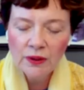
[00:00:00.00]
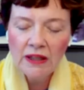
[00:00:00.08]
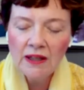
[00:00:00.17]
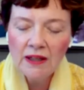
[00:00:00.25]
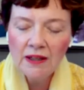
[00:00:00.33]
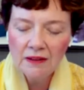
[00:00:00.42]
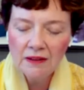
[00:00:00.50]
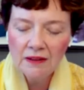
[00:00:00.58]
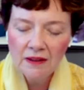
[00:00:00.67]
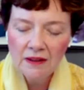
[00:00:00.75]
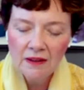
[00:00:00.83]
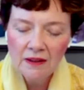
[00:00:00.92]
Bring
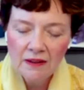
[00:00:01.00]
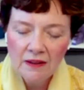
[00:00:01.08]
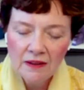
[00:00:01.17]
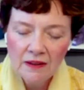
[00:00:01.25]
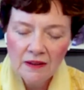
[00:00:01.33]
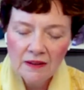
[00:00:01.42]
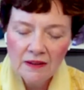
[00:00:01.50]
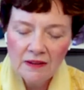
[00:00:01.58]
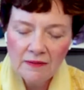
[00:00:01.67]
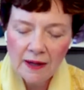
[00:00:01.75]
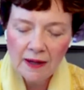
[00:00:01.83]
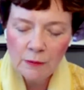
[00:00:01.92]
in the
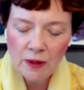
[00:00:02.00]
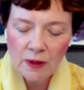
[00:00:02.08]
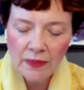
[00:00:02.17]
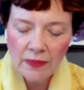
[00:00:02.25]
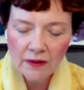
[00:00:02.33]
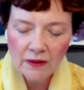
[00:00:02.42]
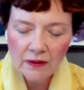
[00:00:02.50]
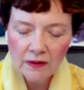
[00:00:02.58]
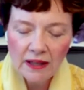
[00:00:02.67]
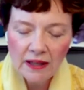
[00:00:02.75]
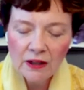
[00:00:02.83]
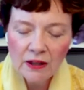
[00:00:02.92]
Divine Mother.
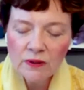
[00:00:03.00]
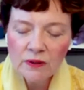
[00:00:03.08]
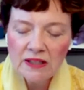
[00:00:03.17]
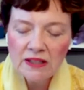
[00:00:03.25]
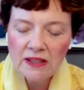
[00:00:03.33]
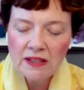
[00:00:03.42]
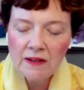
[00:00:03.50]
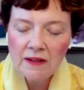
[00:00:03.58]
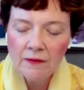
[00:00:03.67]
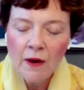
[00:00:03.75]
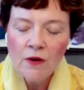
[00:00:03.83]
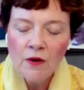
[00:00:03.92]
Let her
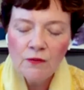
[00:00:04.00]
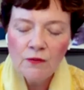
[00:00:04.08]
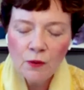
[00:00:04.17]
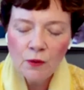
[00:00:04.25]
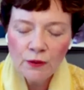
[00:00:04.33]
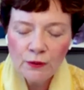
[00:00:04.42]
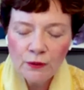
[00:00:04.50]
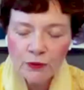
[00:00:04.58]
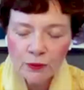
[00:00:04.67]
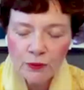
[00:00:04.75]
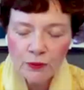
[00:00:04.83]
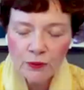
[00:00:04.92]
receive for
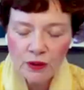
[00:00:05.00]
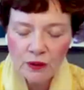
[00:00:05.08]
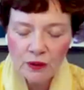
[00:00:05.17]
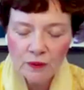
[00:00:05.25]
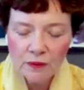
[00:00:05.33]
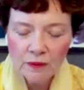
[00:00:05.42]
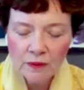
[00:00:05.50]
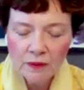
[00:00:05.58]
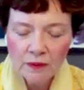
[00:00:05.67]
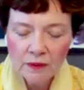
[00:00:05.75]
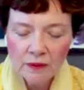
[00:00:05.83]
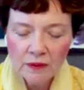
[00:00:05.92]
you through you
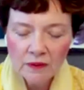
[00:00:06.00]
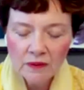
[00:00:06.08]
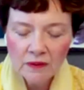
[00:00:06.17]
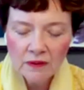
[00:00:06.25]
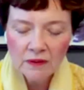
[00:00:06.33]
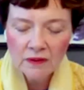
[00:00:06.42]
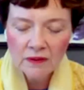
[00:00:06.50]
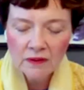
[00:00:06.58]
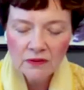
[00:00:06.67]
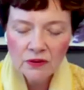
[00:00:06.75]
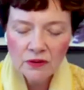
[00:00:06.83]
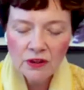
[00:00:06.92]

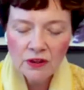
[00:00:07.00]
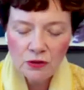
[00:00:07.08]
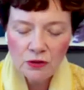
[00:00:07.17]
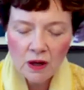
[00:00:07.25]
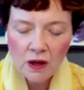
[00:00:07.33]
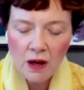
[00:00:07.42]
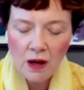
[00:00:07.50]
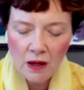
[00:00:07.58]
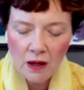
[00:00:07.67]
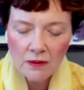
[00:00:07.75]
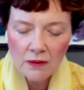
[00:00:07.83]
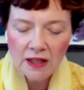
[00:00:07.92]
so that you
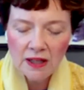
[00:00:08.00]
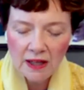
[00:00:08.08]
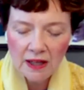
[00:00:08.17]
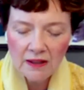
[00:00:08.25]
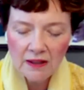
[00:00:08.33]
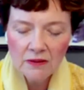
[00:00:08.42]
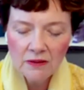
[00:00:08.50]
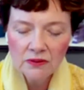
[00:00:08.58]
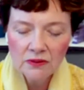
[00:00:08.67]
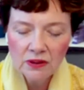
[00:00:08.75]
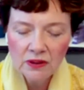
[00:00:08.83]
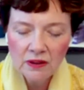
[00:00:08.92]
calm
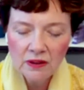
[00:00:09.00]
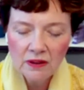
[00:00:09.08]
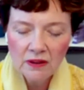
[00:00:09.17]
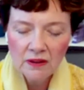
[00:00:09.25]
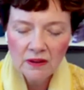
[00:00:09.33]
down.